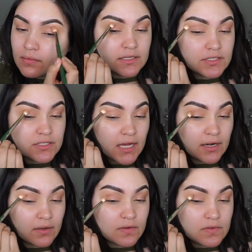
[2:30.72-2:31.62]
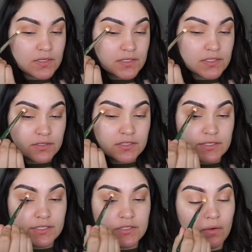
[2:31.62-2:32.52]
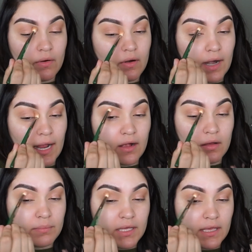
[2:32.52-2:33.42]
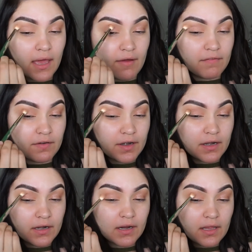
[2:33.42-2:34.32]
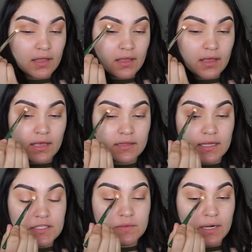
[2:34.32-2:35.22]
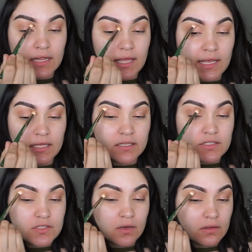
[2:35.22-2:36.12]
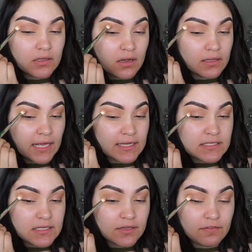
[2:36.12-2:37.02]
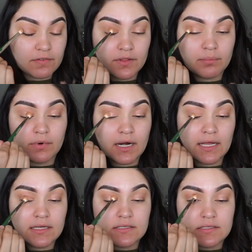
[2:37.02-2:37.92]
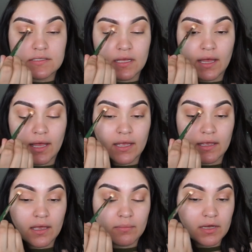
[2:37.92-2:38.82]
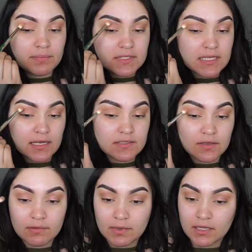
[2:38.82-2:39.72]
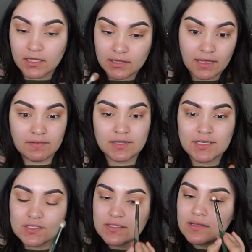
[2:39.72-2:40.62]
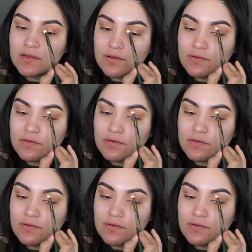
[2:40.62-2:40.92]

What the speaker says: These shadows seriously don't crack on me ever, and that's what I like, and it's so long lasting for the price. I am obsessed, so I've been loving these.